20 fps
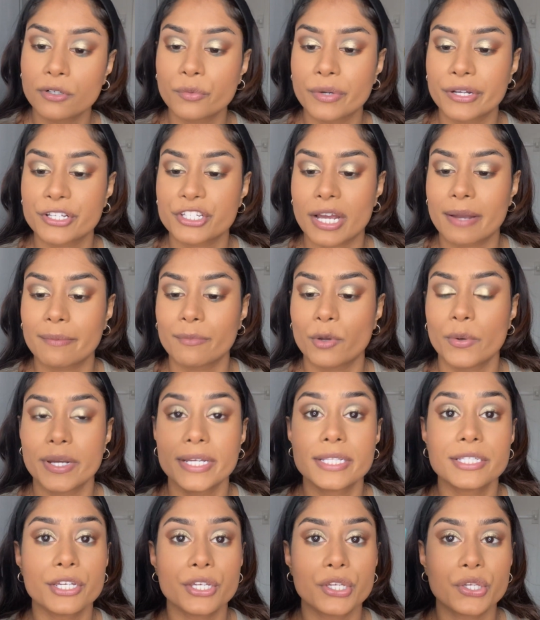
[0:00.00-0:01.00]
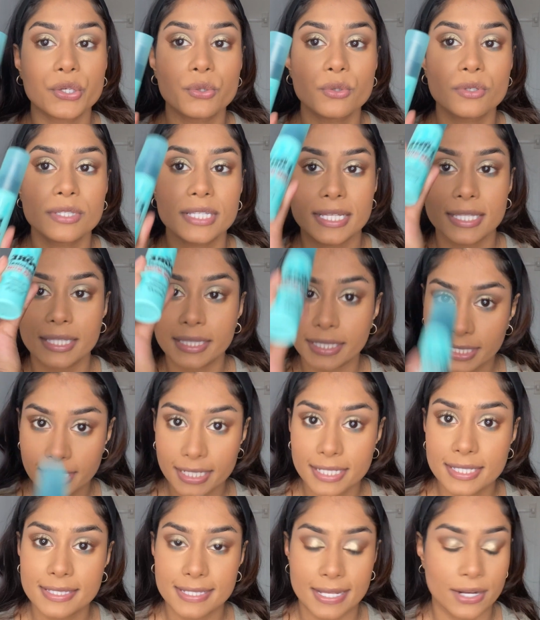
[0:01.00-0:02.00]
which I'm going to use in the
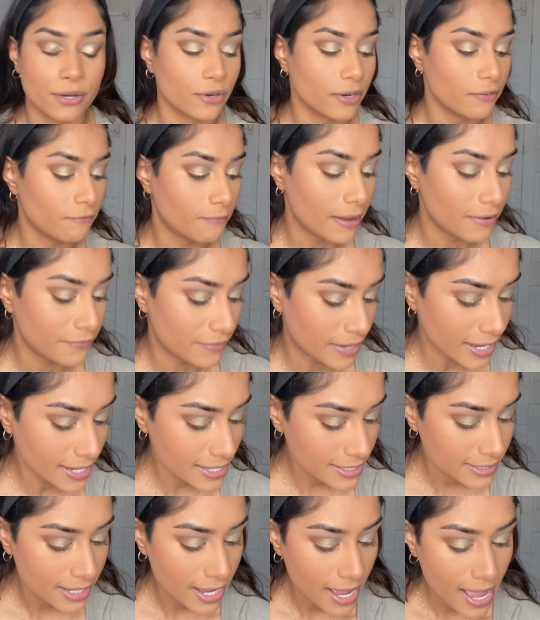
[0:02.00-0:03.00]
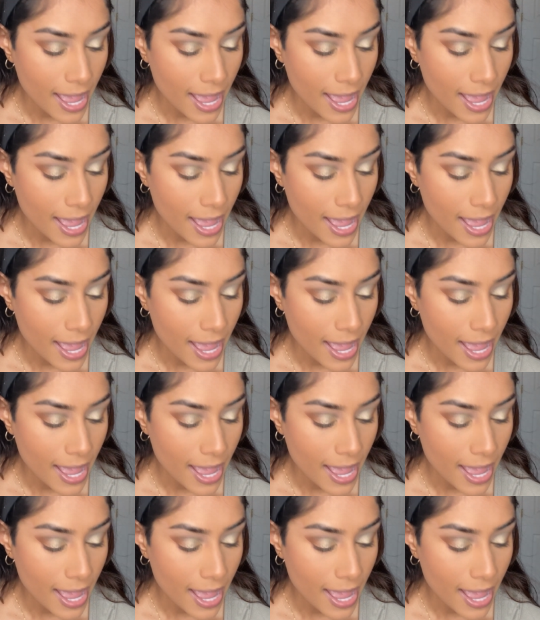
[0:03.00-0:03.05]
center of my face.